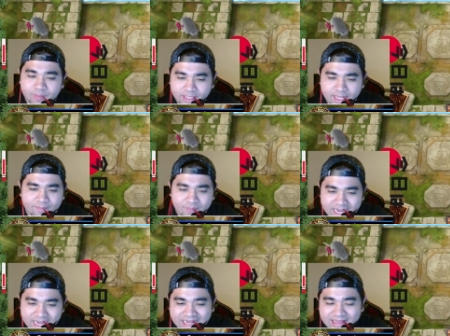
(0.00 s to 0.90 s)
But yeah,
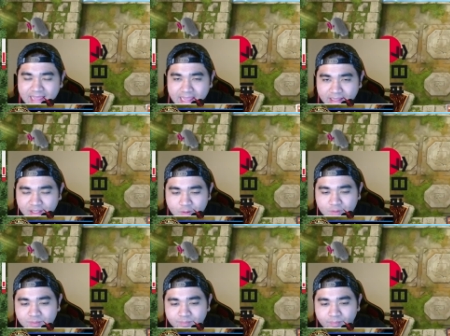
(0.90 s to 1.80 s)
I didn't
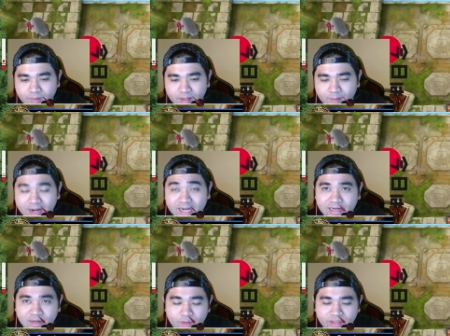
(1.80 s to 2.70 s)
use
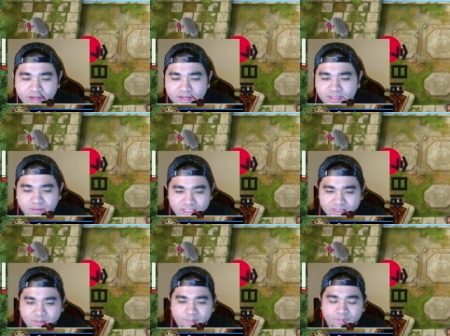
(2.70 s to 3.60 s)
Branded in White here, so
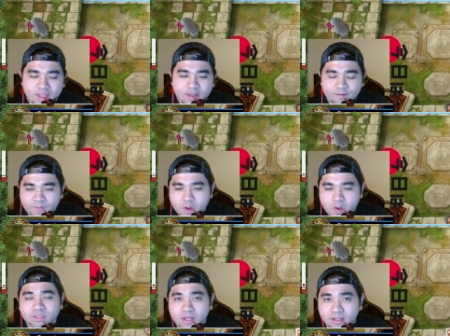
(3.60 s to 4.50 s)
just
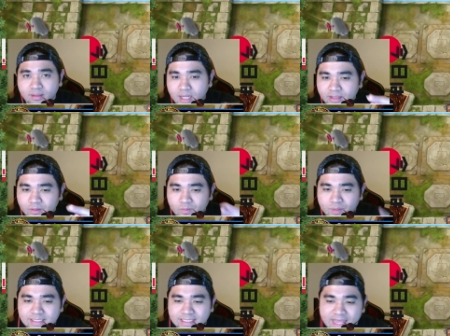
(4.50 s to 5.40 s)
focus on the other
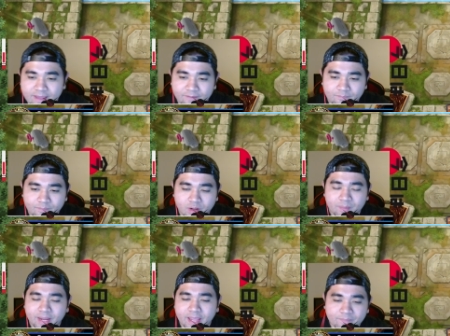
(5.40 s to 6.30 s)
ones that I'm gonna play.